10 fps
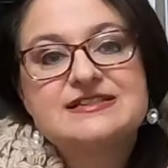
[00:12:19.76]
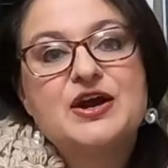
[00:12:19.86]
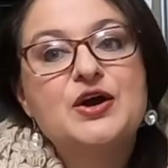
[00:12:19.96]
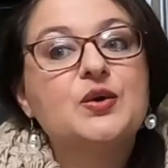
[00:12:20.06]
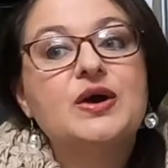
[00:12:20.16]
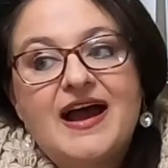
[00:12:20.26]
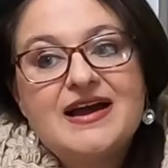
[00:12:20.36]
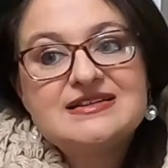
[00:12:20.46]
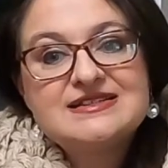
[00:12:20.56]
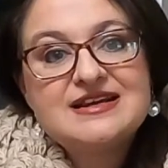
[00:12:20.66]
So
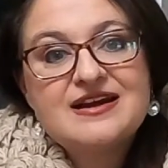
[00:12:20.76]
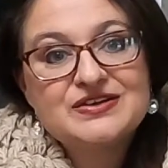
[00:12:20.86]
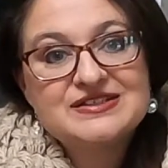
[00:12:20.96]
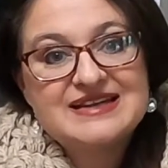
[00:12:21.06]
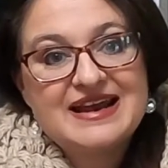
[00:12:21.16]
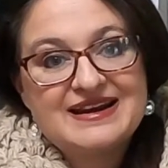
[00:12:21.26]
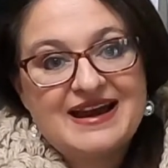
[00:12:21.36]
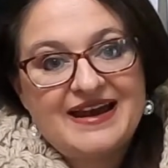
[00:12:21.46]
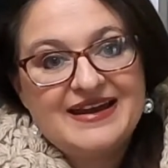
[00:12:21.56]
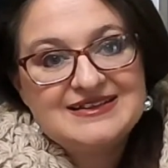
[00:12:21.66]
last Thursday
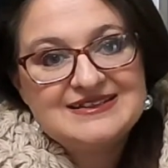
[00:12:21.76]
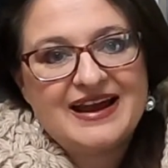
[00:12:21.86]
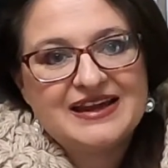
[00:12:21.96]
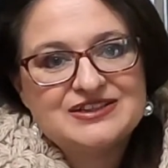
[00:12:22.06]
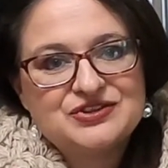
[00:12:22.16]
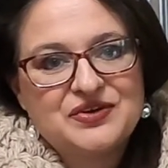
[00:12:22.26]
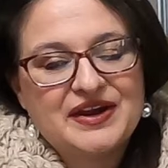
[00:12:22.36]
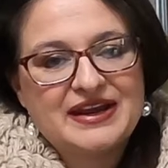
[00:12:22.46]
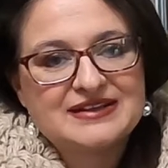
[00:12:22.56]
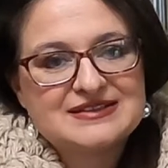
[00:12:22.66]
night, I
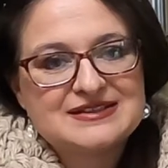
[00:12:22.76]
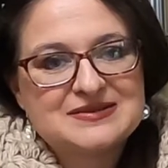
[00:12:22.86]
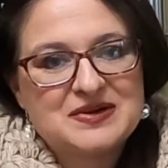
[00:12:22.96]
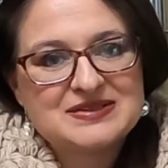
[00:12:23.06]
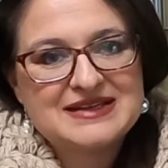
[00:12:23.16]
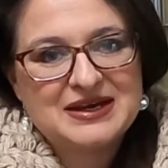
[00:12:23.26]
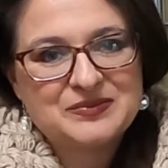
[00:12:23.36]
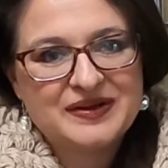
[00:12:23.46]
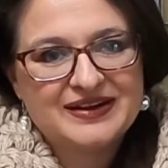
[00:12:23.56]
joined Small Town